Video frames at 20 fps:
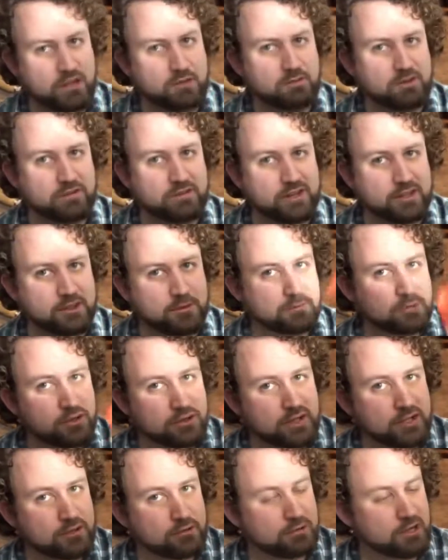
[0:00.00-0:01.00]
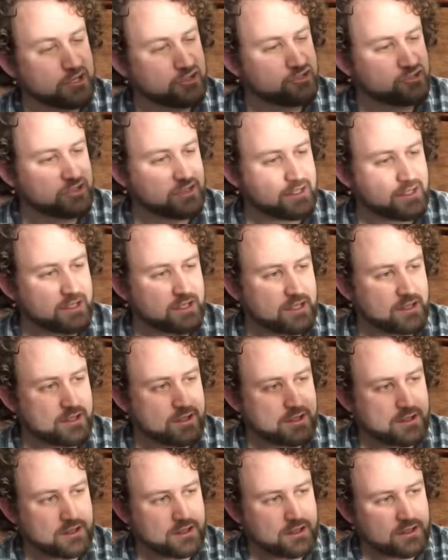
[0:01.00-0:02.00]
We've got the book in question,
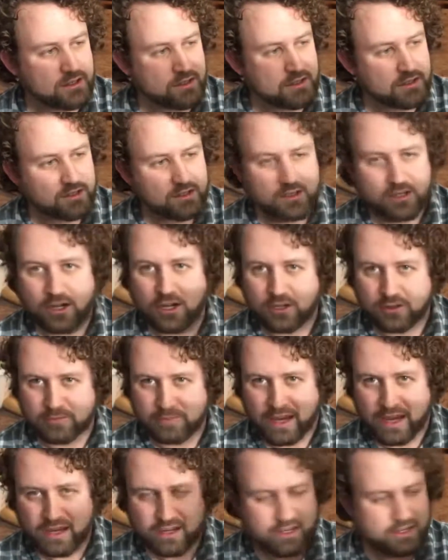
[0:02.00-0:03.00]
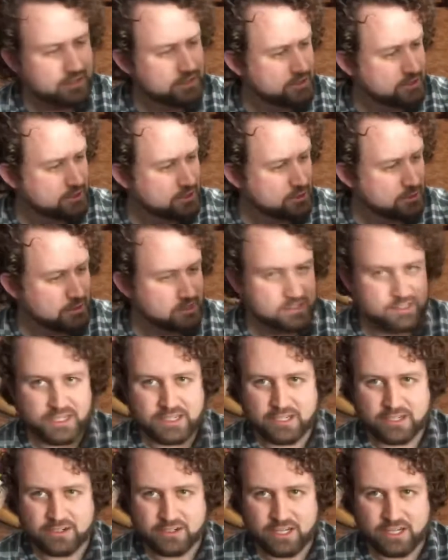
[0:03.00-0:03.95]
hardback. Always like a